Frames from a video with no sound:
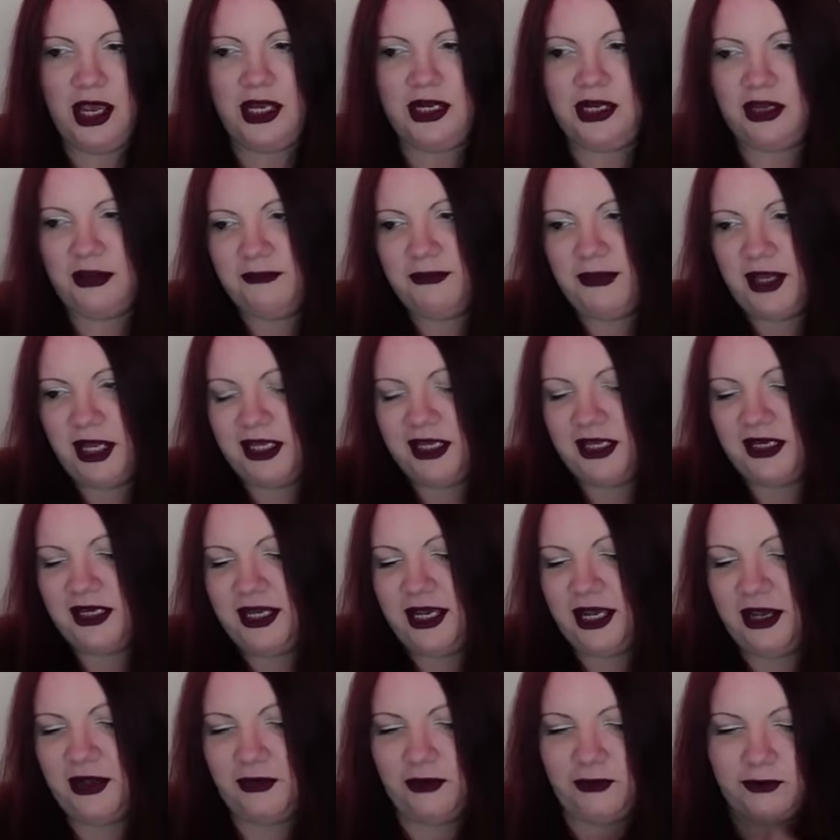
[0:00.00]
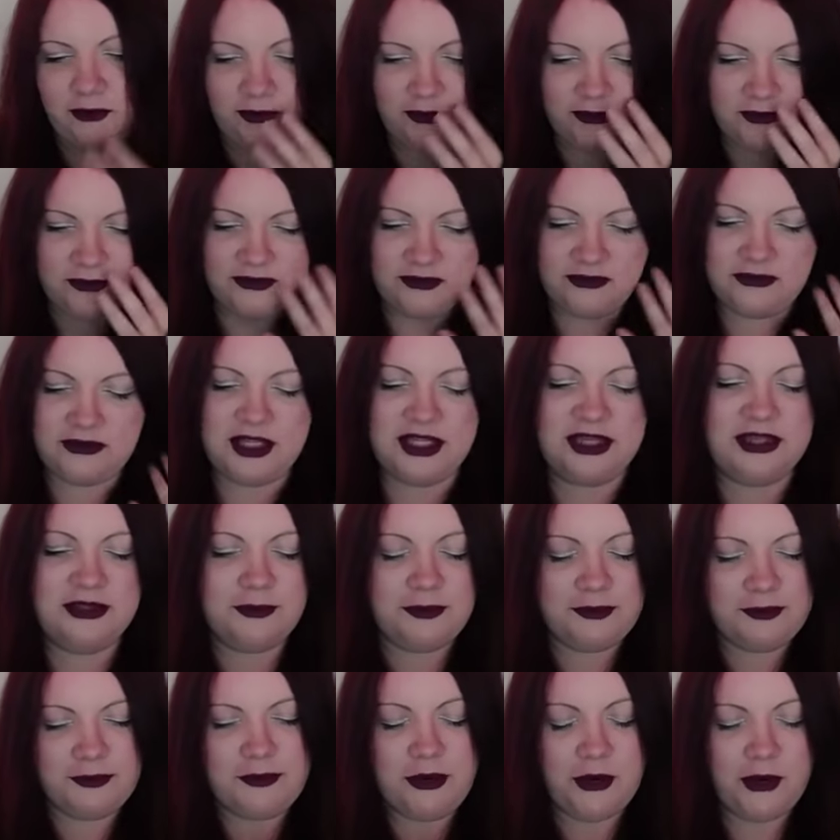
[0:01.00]
And I'm like now in
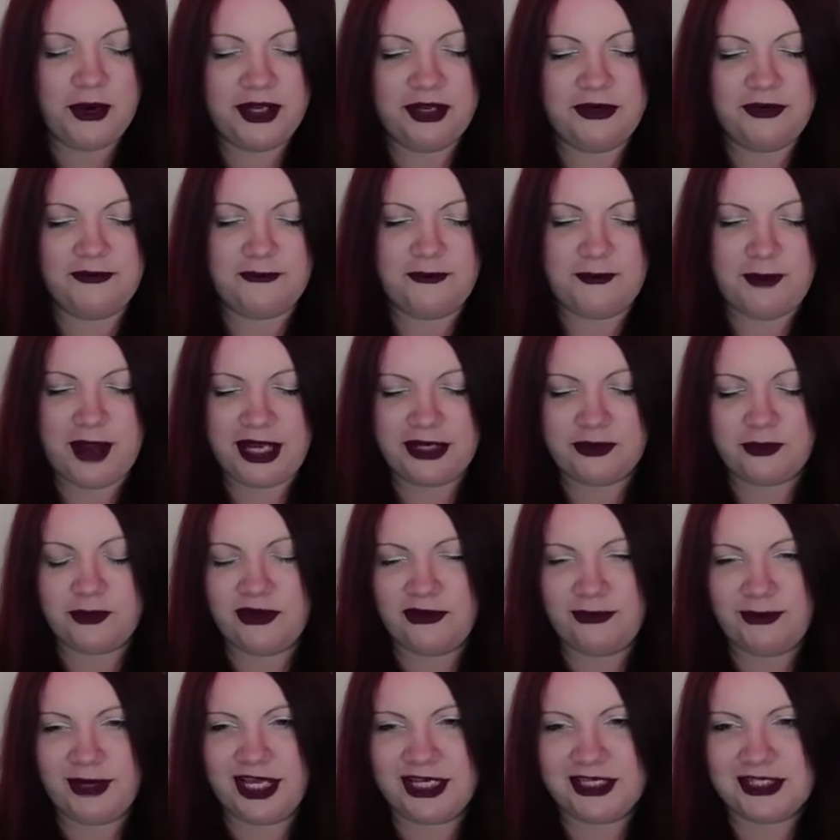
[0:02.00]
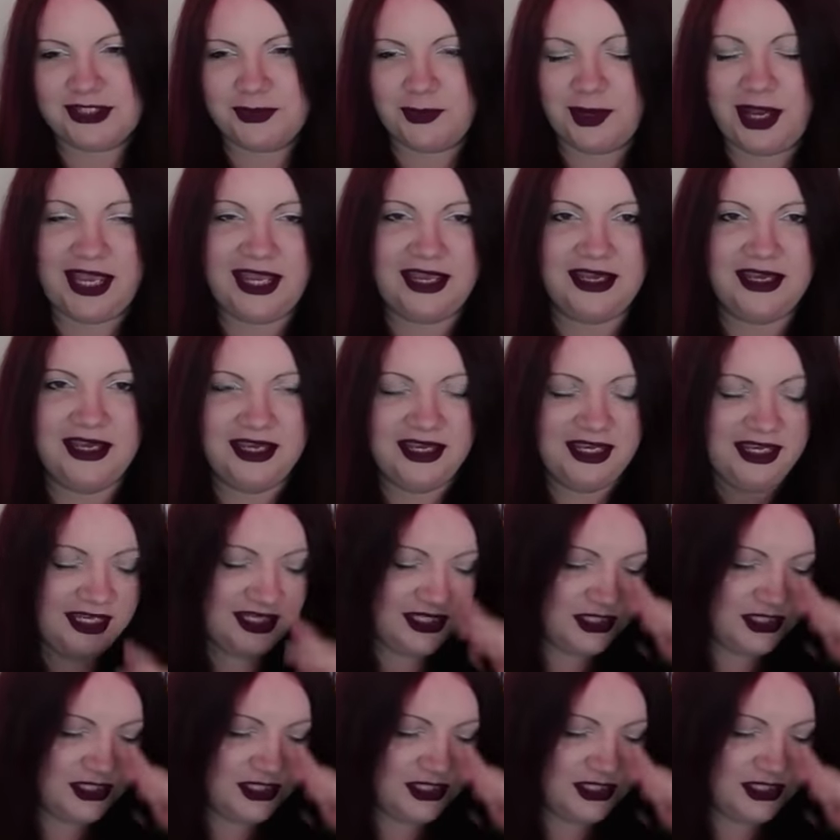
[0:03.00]
the point of mind where I'm like, do I